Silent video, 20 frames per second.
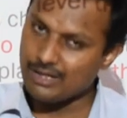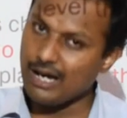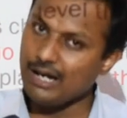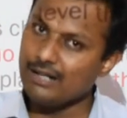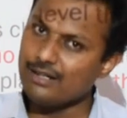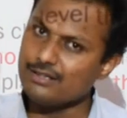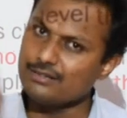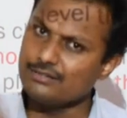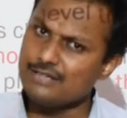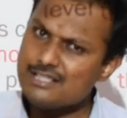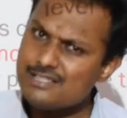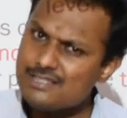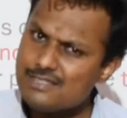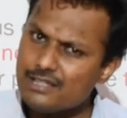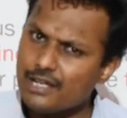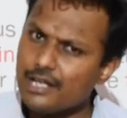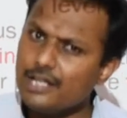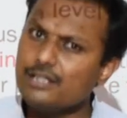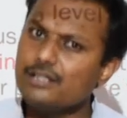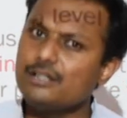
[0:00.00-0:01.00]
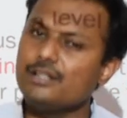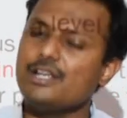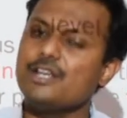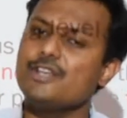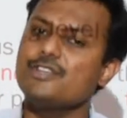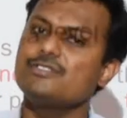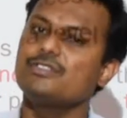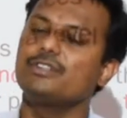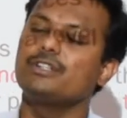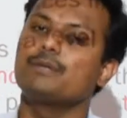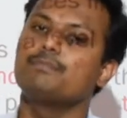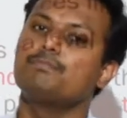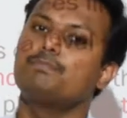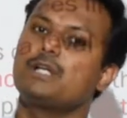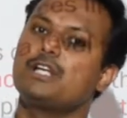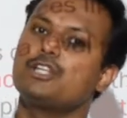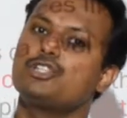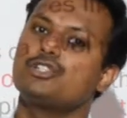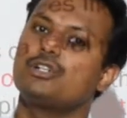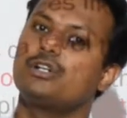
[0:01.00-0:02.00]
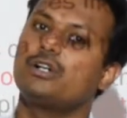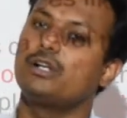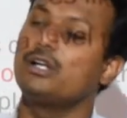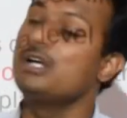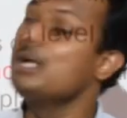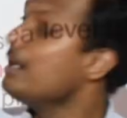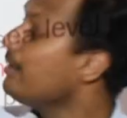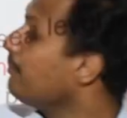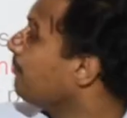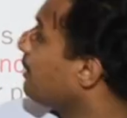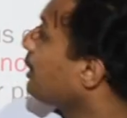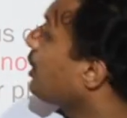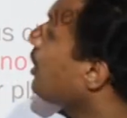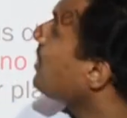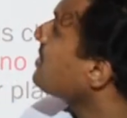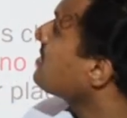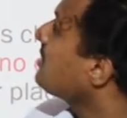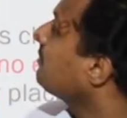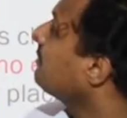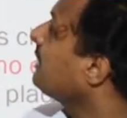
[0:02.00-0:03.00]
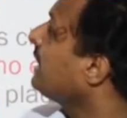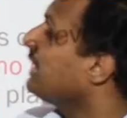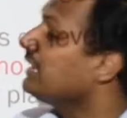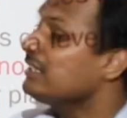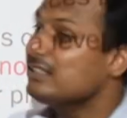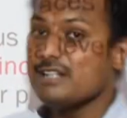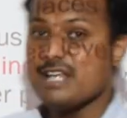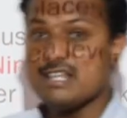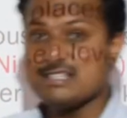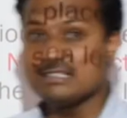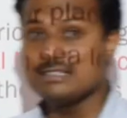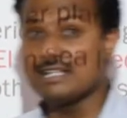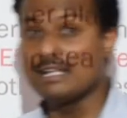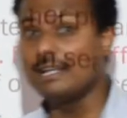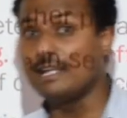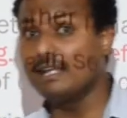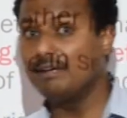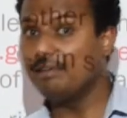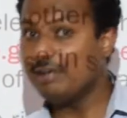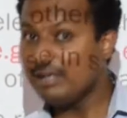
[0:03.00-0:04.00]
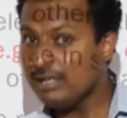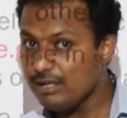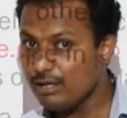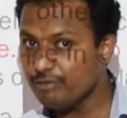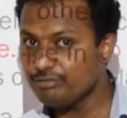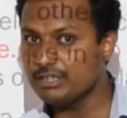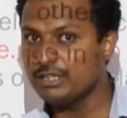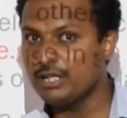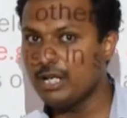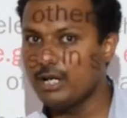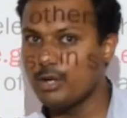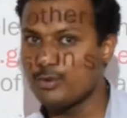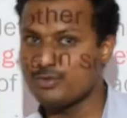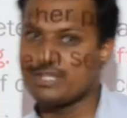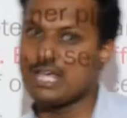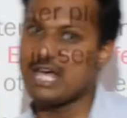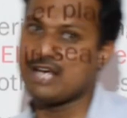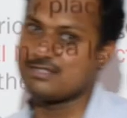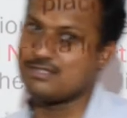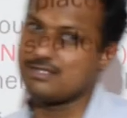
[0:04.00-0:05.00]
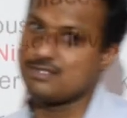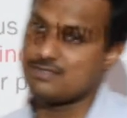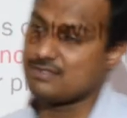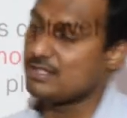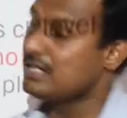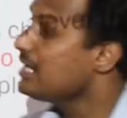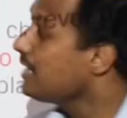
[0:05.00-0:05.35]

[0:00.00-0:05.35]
And this increased temperature, because of the increase in the level of the greenhouse gases,